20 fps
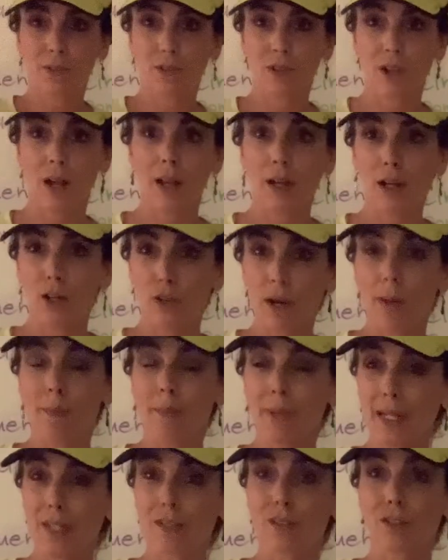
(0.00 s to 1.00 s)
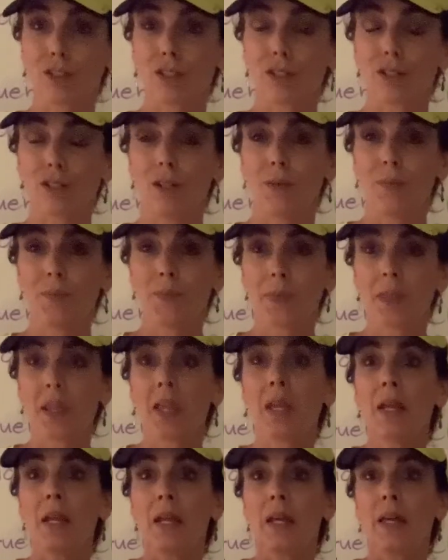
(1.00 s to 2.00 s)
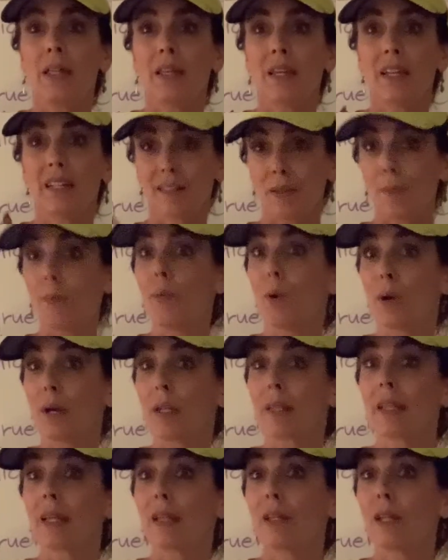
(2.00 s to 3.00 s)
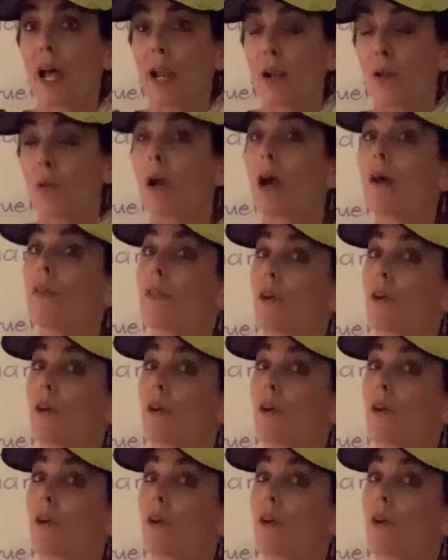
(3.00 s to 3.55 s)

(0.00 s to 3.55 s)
on a great big circle. It's important that not only are the